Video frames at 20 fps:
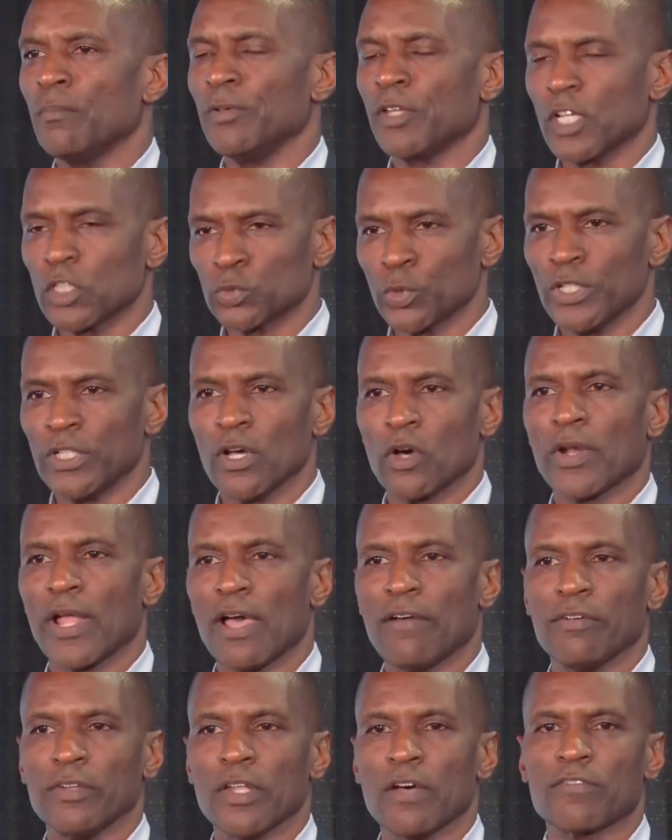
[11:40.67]
because we don't
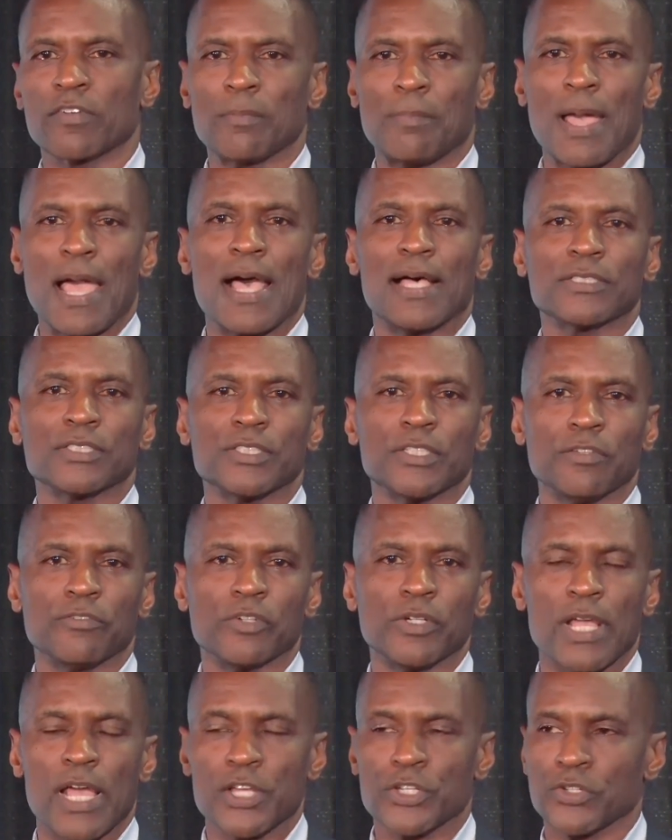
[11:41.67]
have enough capacity
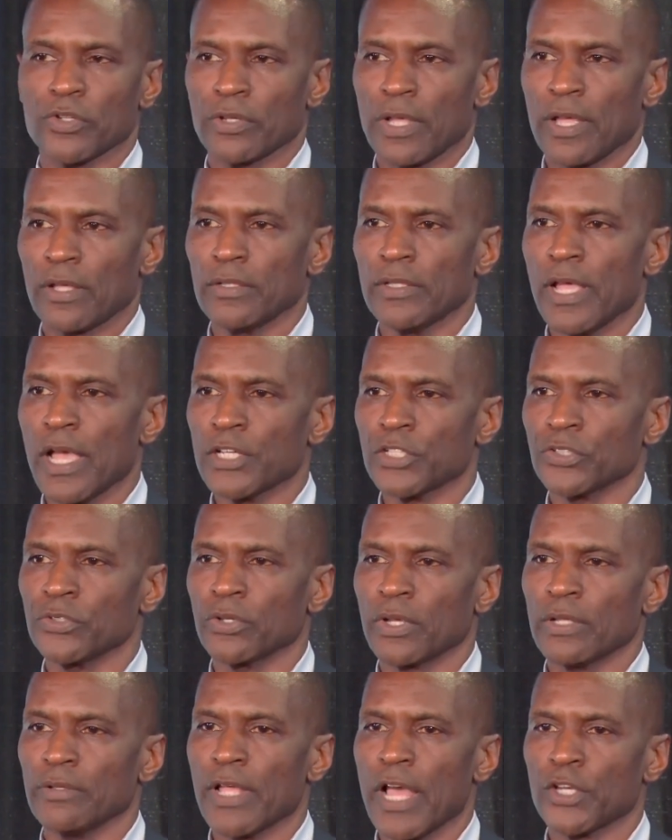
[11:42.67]
for
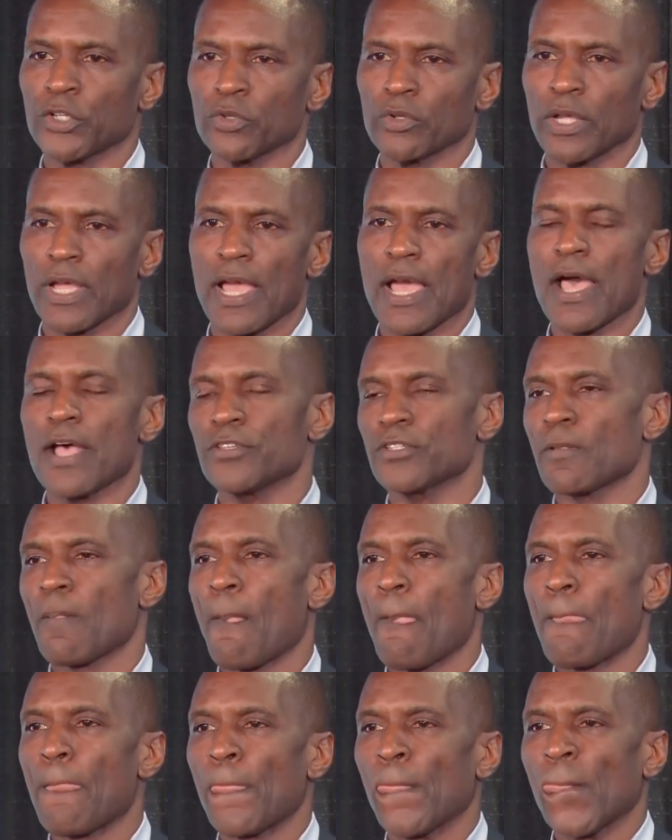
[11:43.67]
natural gas.
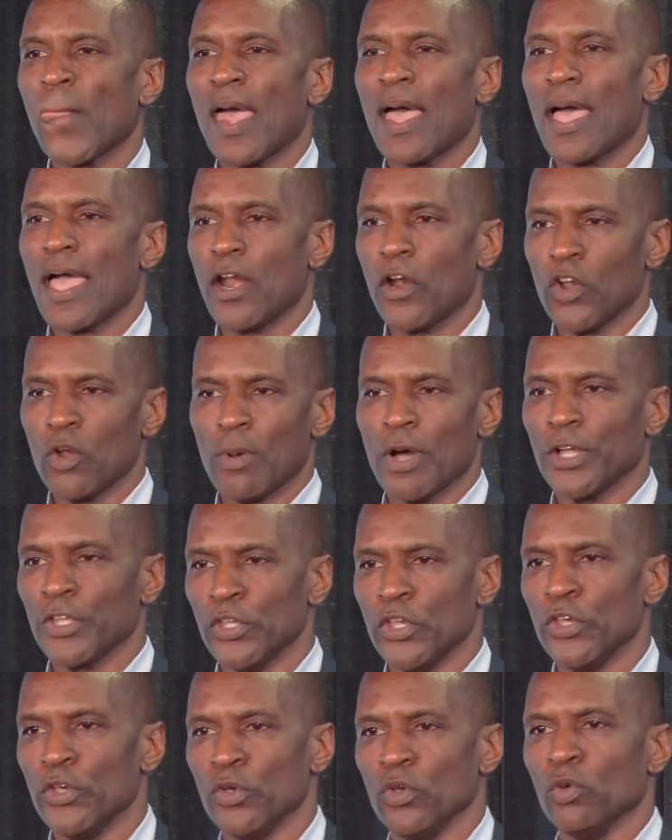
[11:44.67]
I don't know about
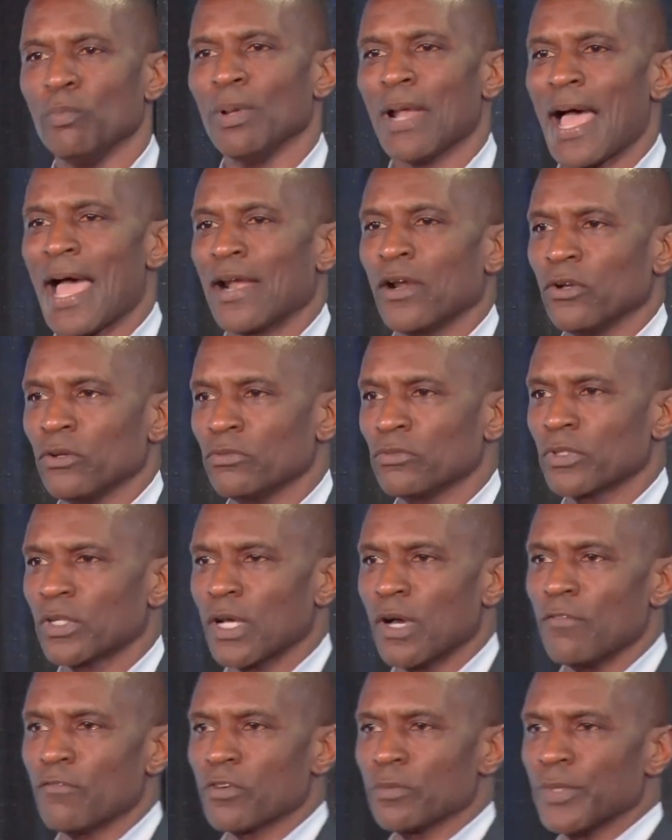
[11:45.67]
you, but I don't
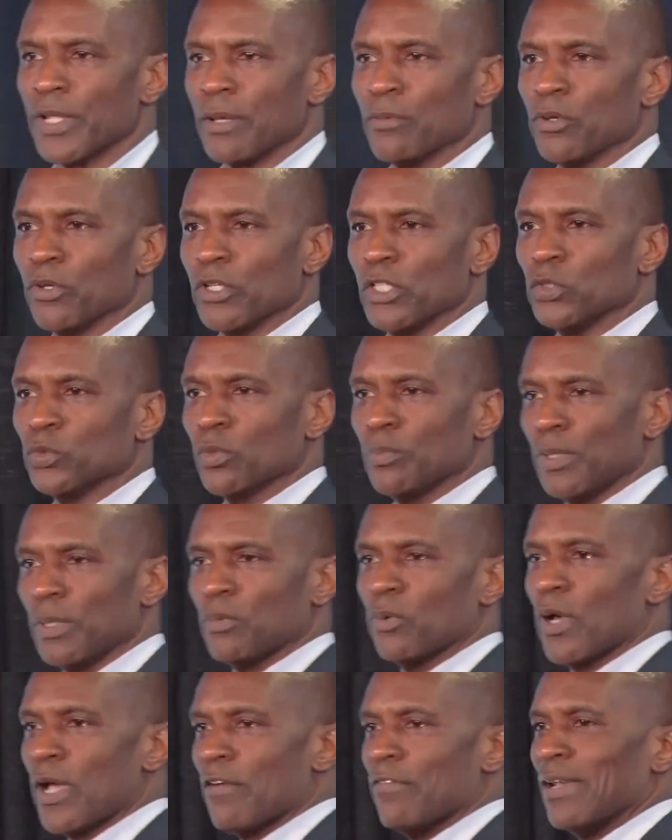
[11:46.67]
come from neighborhoods where
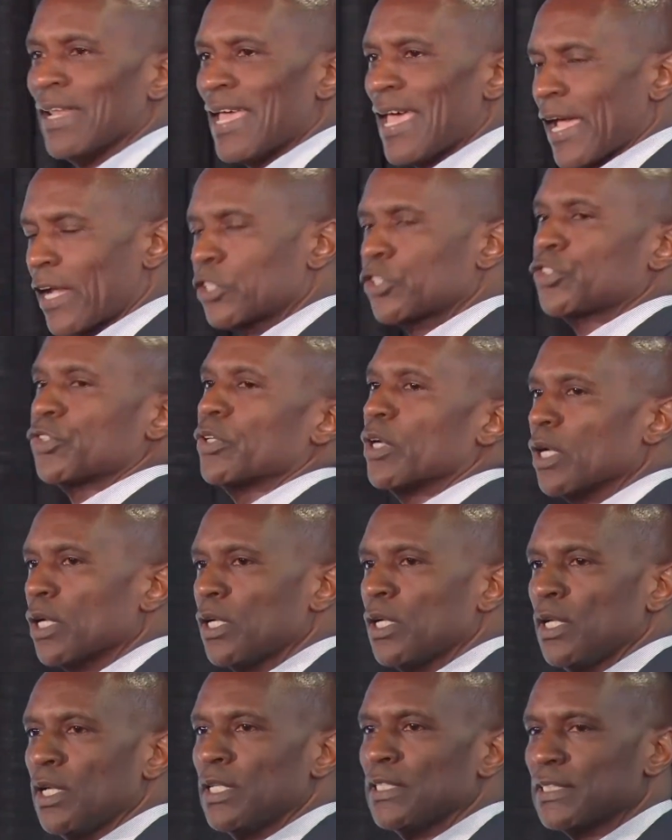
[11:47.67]
people have an extra
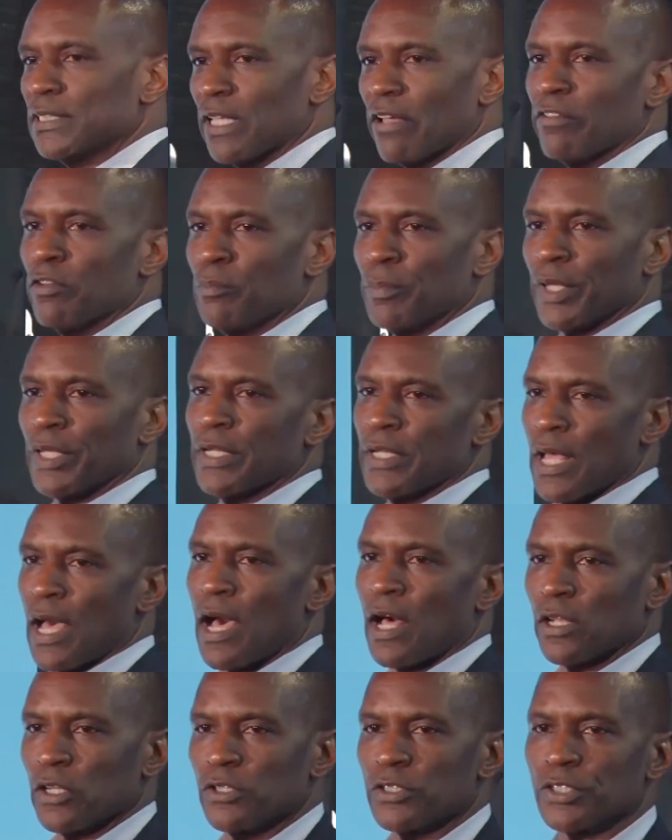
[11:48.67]
$7 billion.
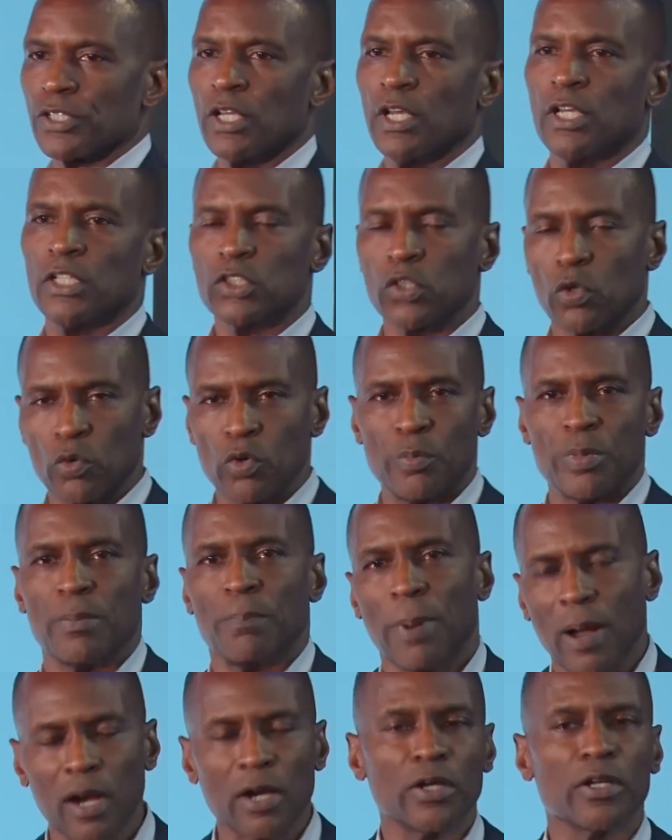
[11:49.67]
So we'll be
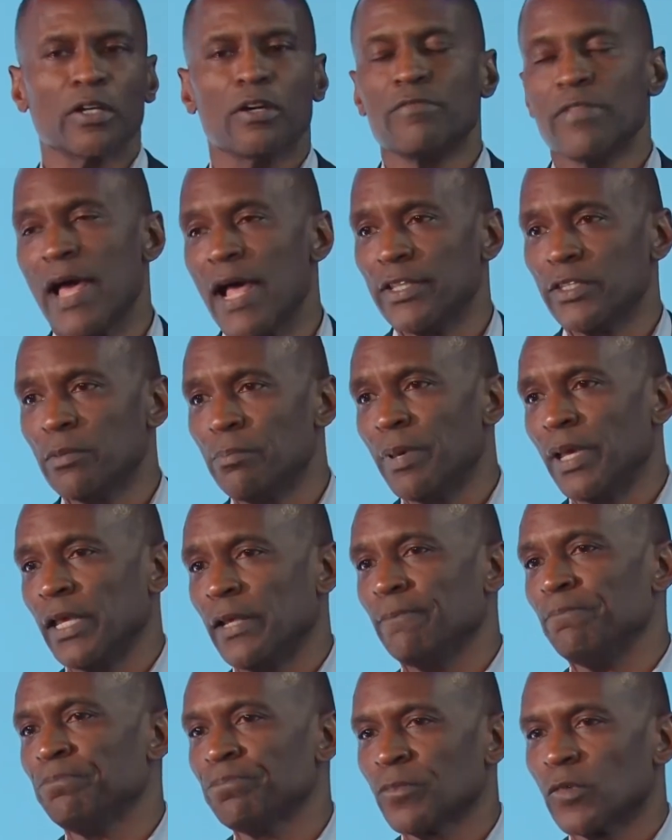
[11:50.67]
part of that
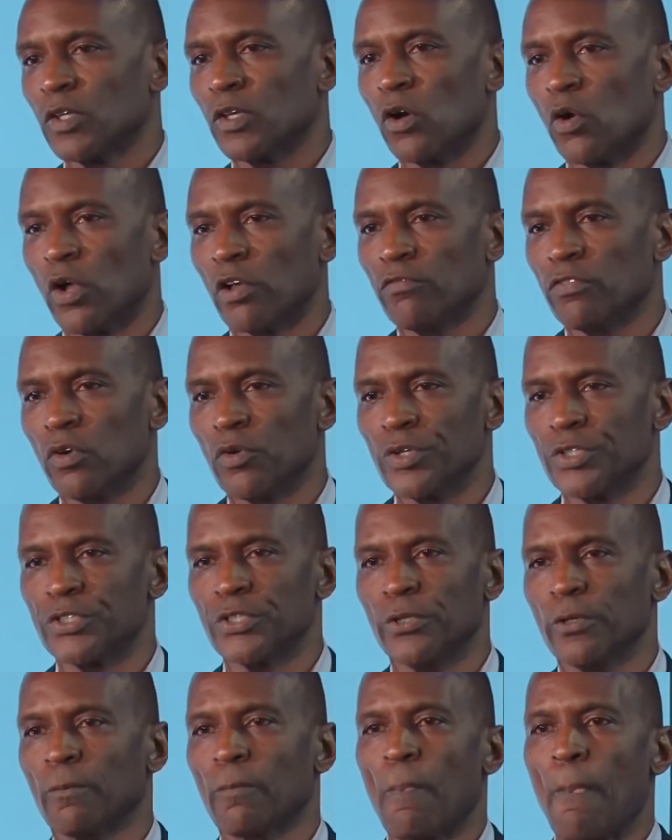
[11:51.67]
debate going forward,
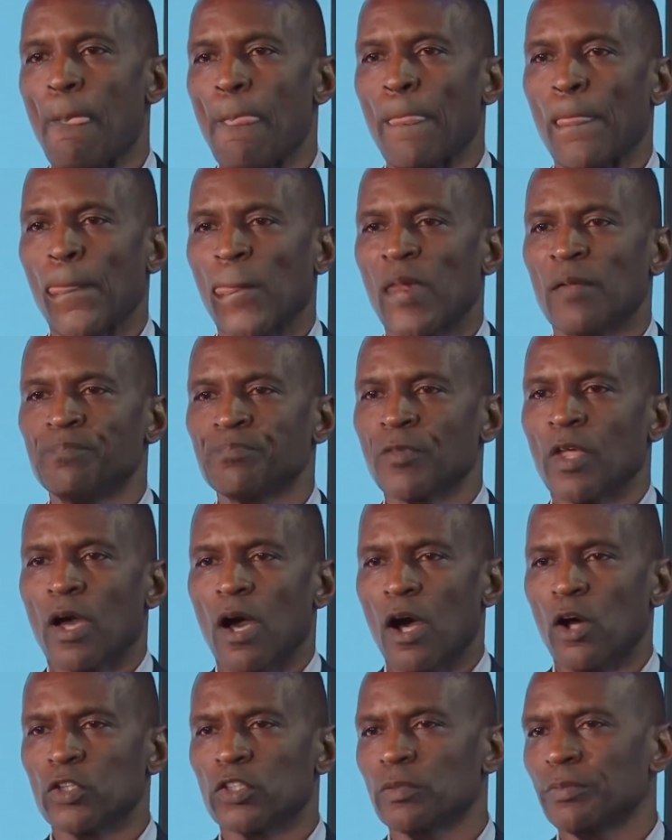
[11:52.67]
too.
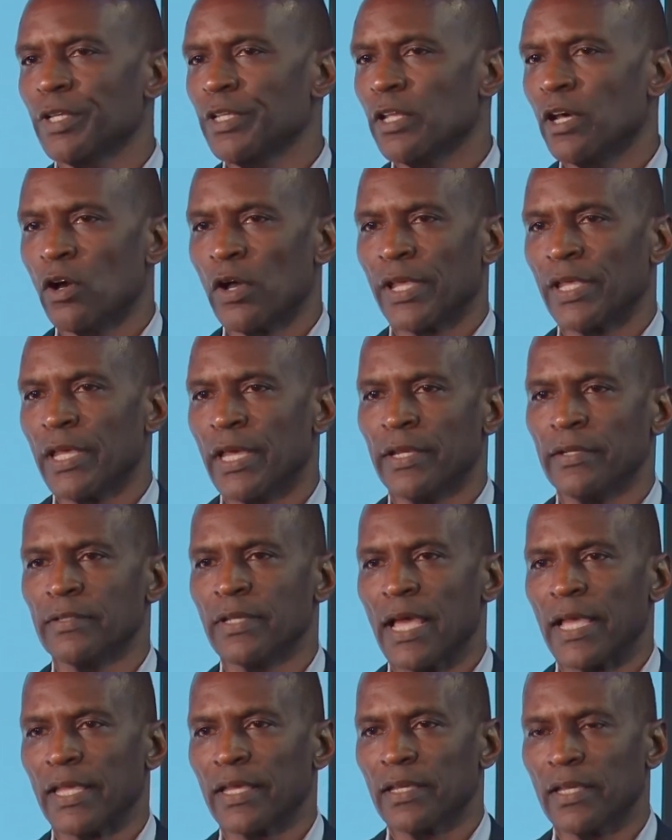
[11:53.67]
Ultimately, though,
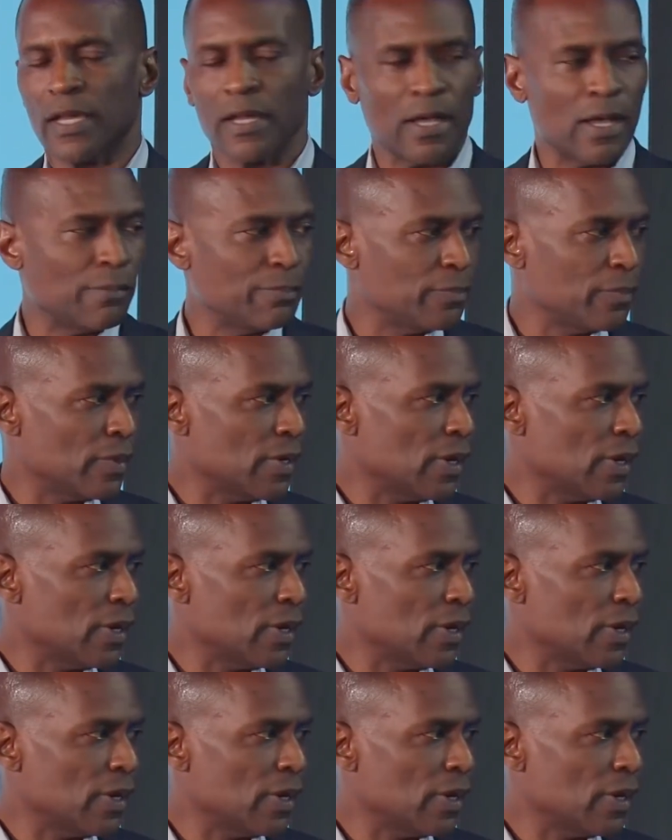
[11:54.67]
again, I'm